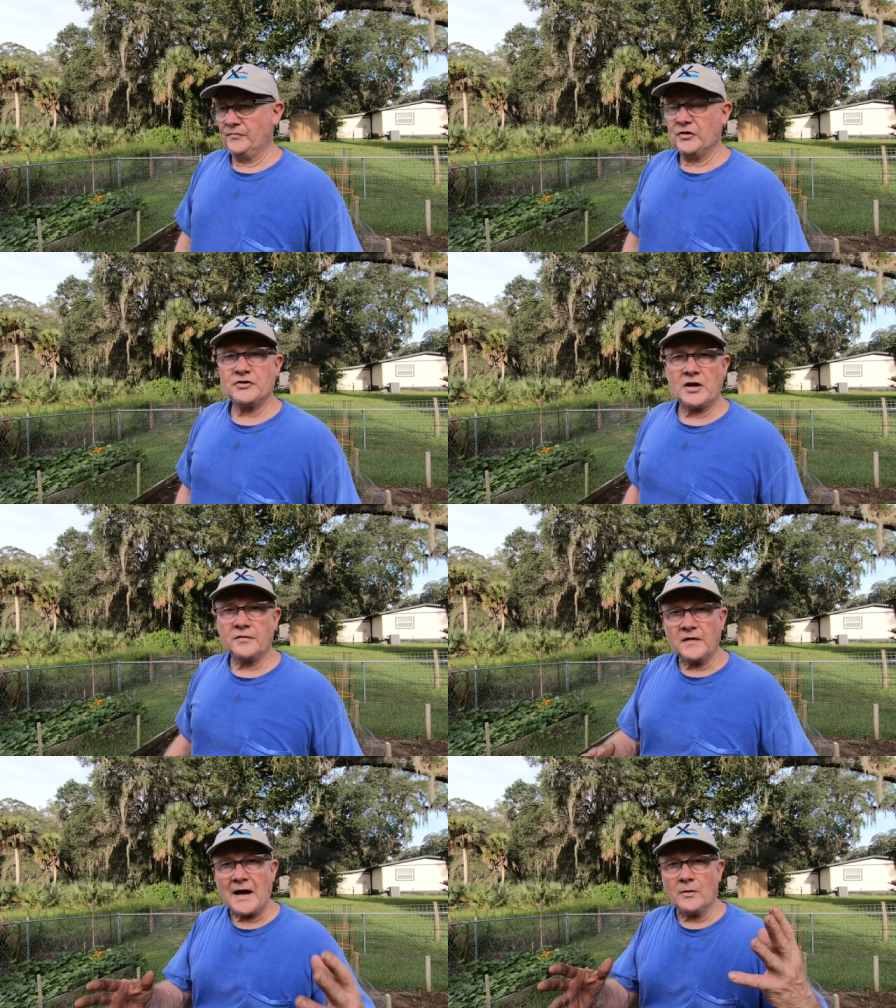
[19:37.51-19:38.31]
There's other
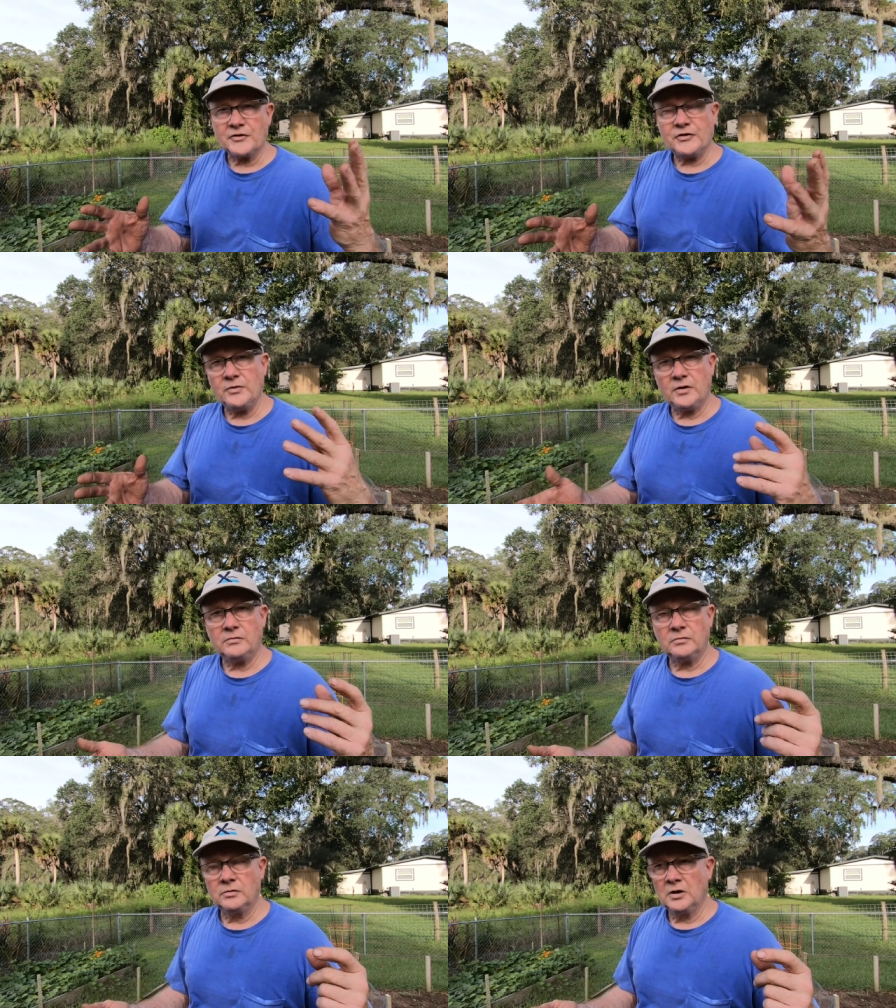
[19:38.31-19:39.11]
flowers too that,
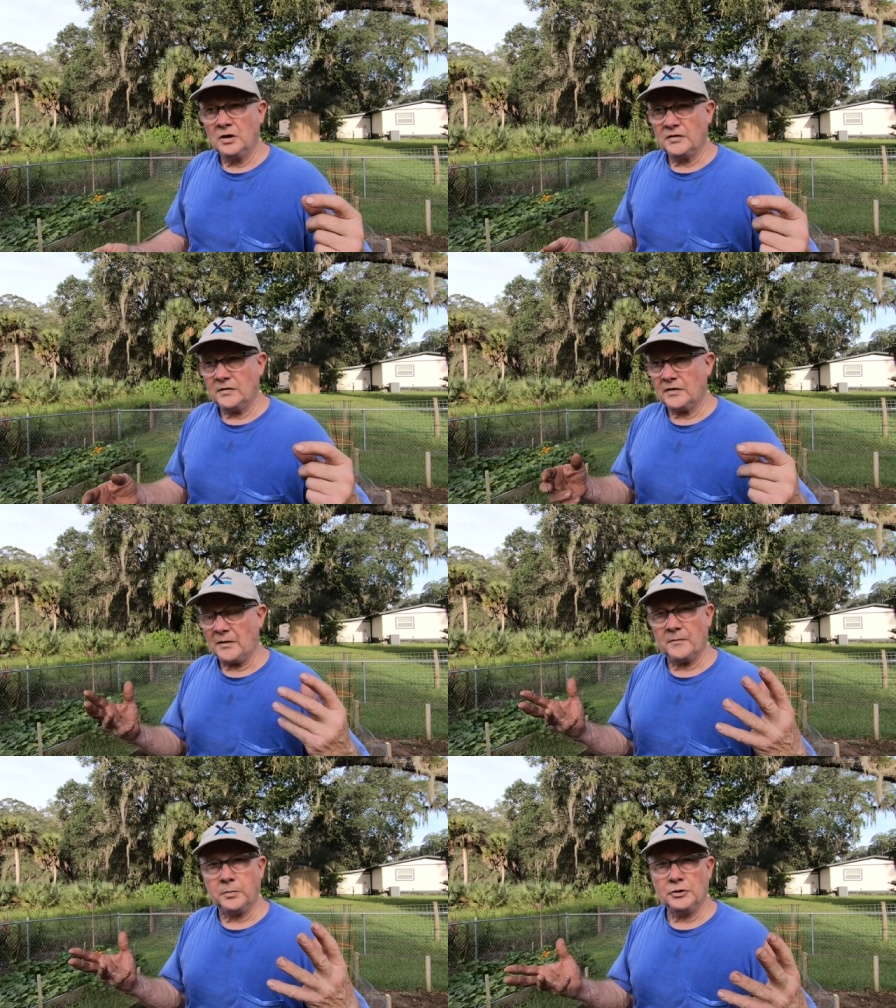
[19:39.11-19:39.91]

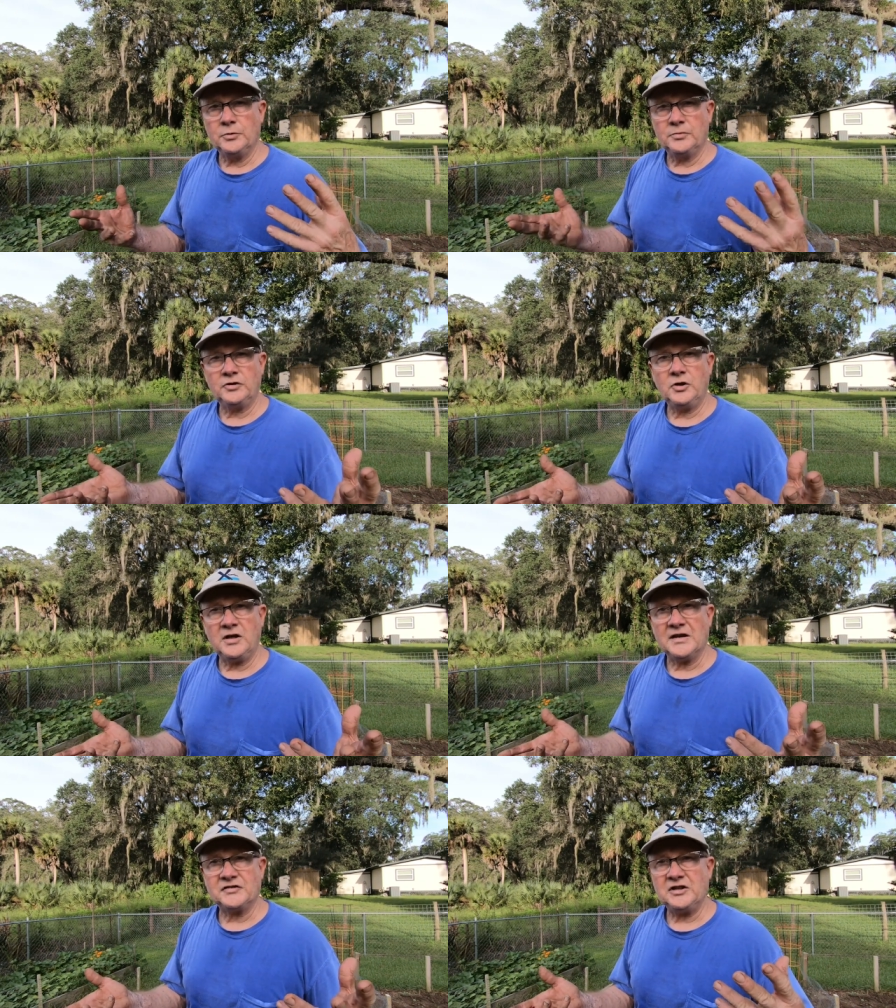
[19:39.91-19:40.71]
that bloom and you
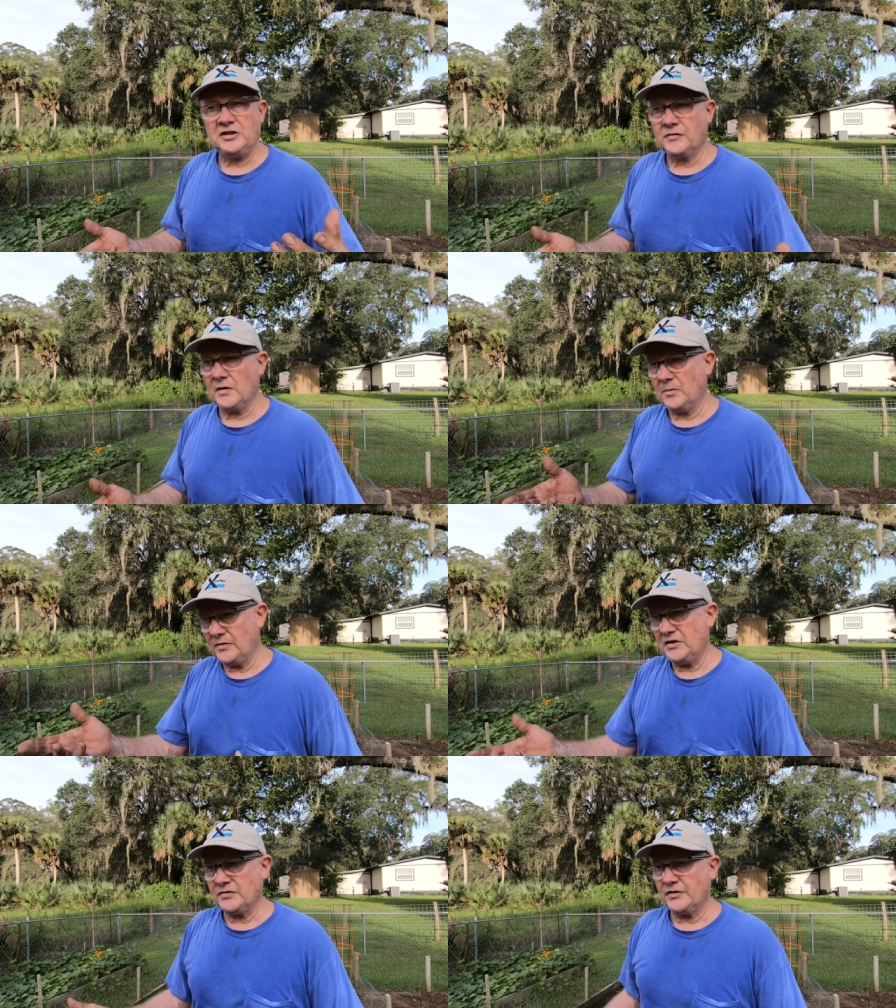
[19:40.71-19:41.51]
can get seeds from, but
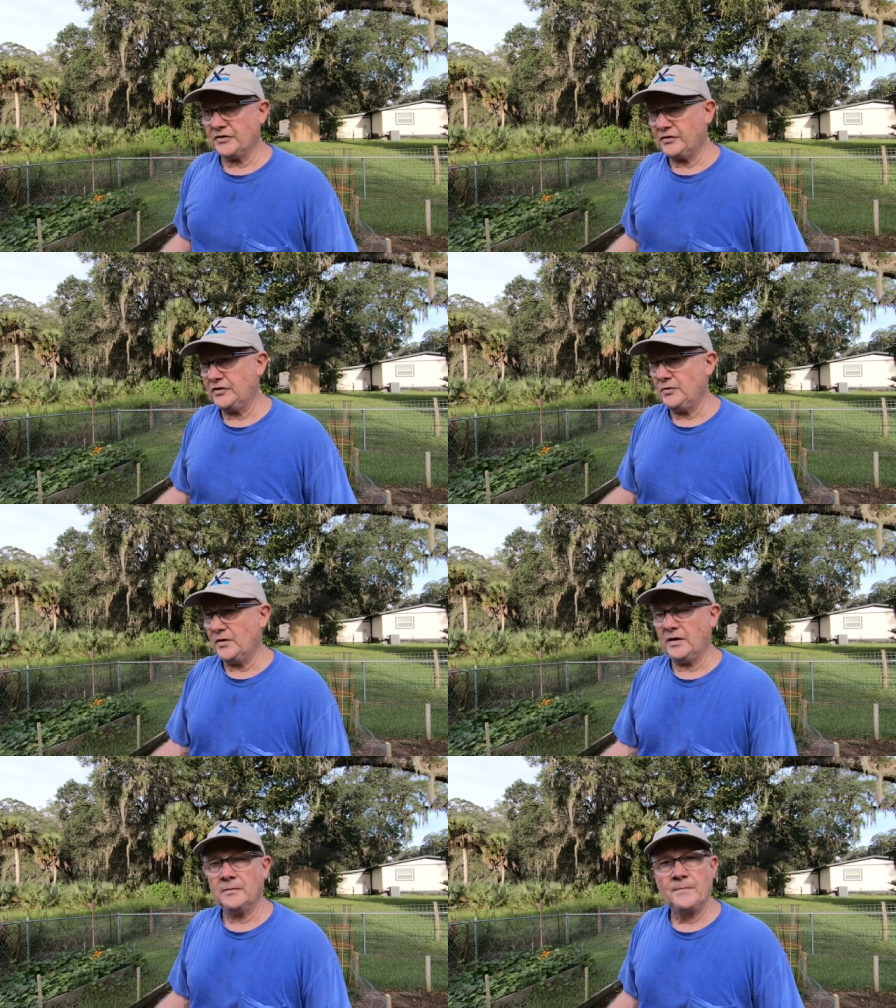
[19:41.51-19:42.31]
these are the two
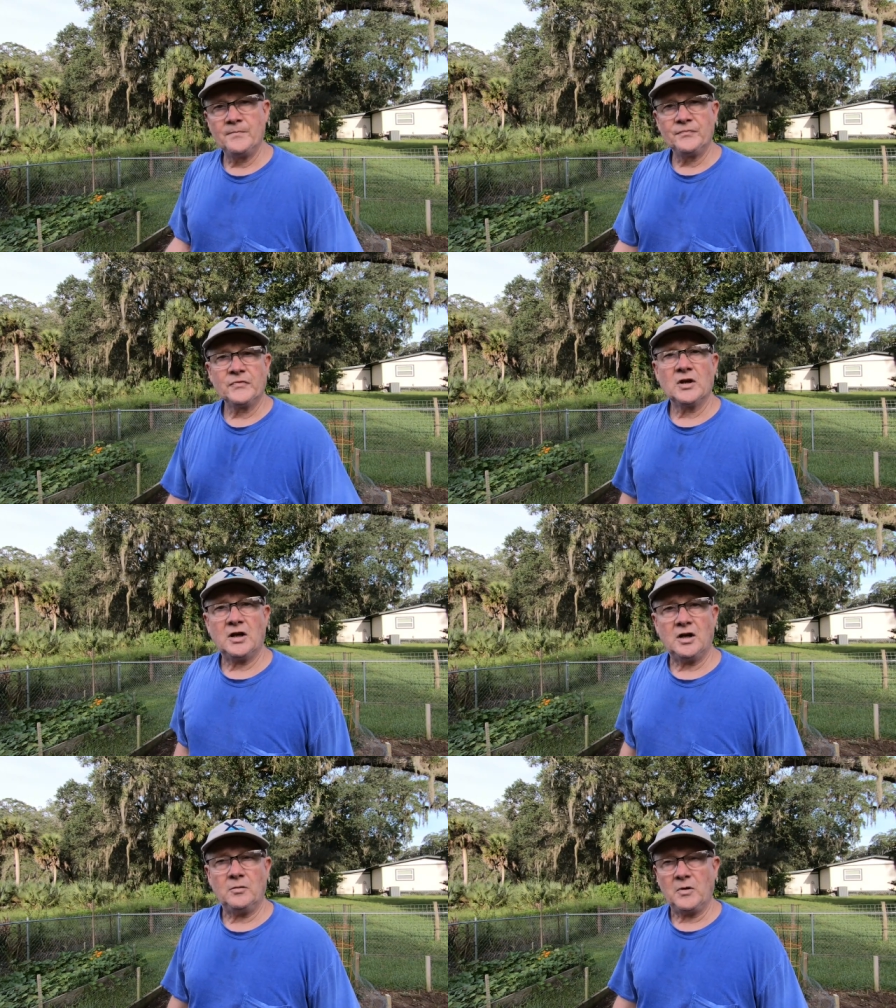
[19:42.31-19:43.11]
that
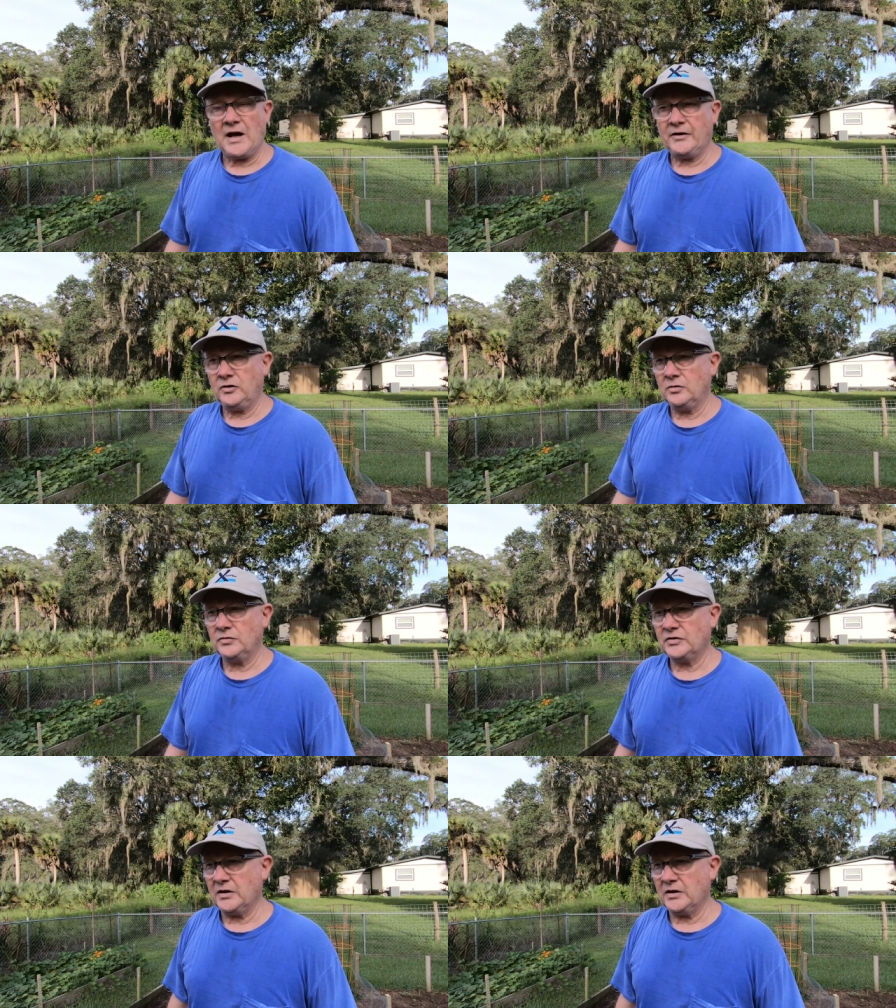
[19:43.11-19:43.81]
um, I use.